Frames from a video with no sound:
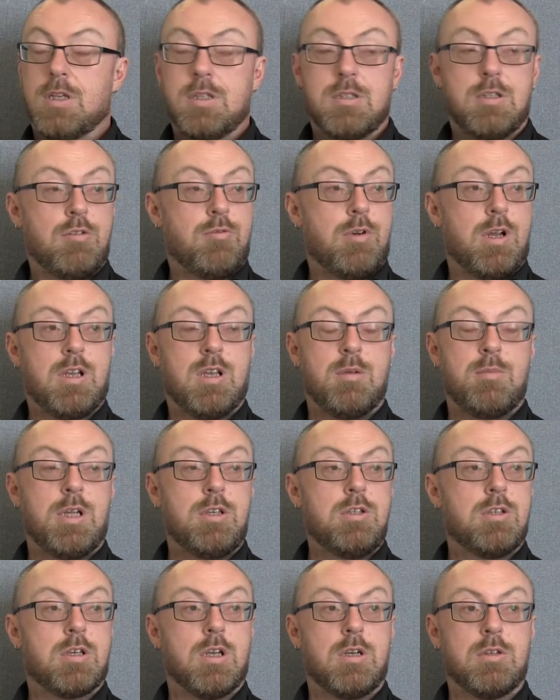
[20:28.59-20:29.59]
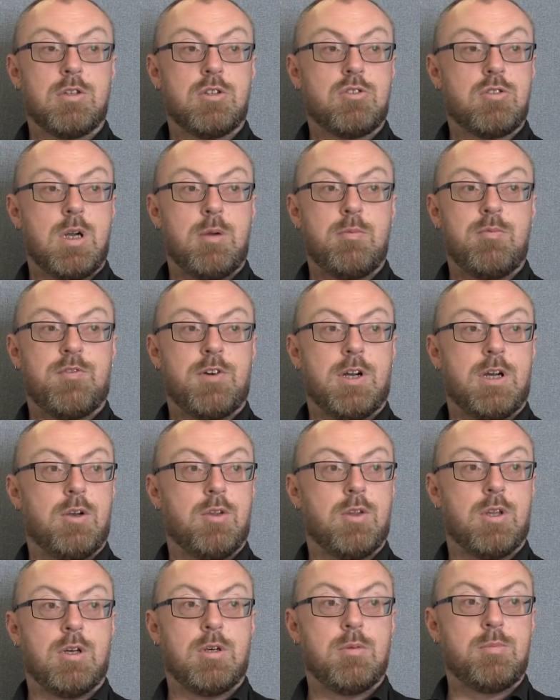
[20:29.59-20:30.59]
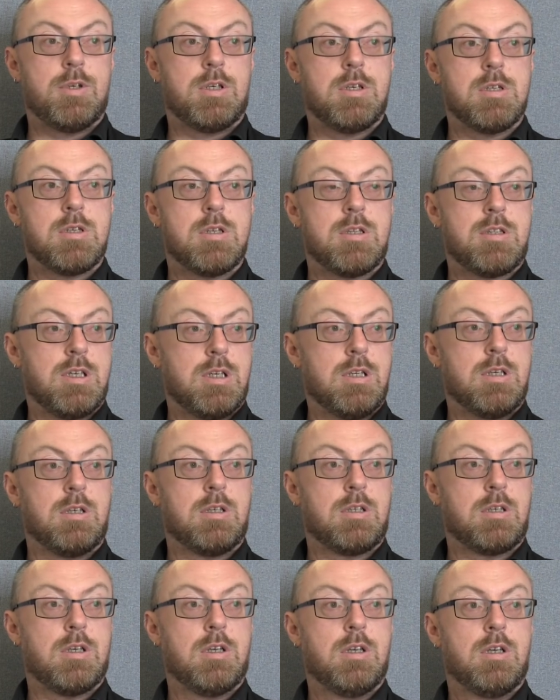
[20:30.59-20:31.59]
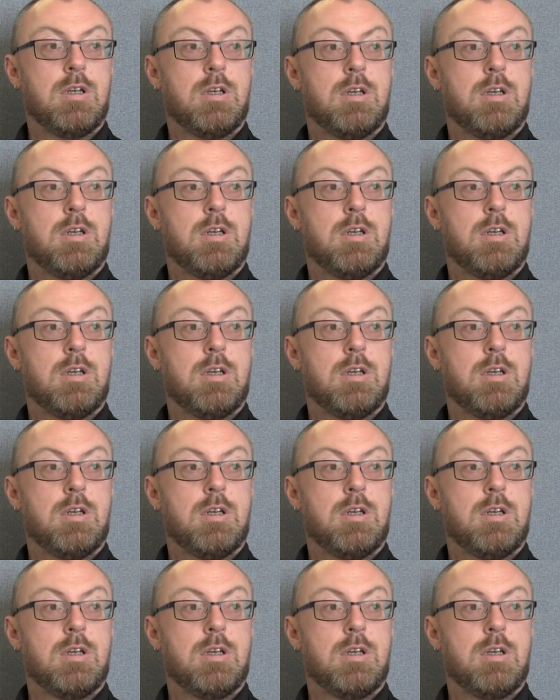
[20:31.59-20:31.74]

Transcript: I still recommend you go to Traumfrau though, because I think